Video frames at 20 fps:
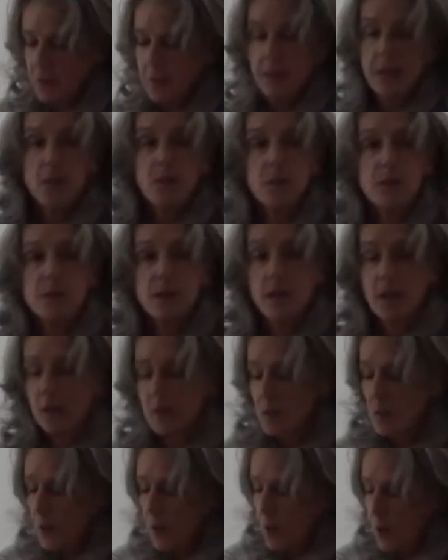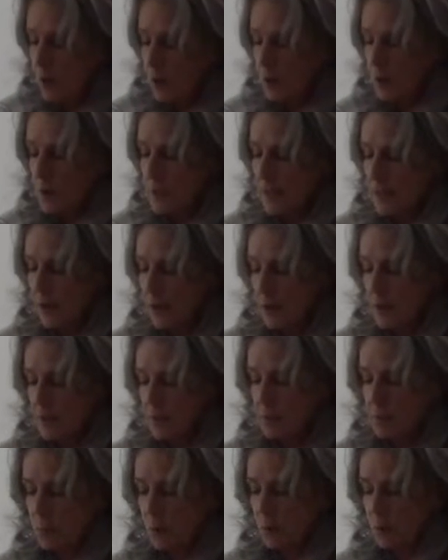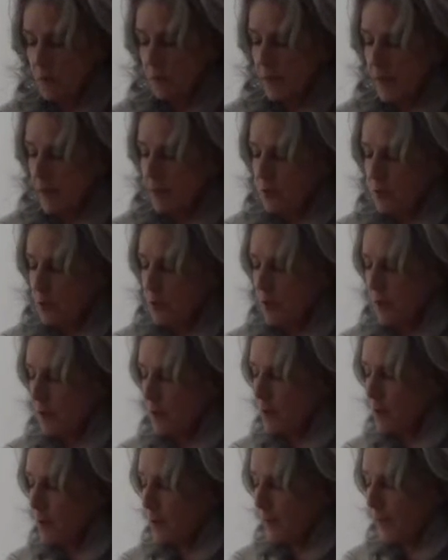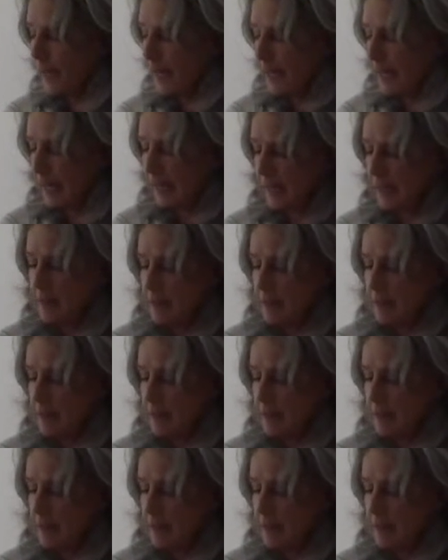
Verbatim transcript: It was on Kundera's Book of Laughter and Forgetting.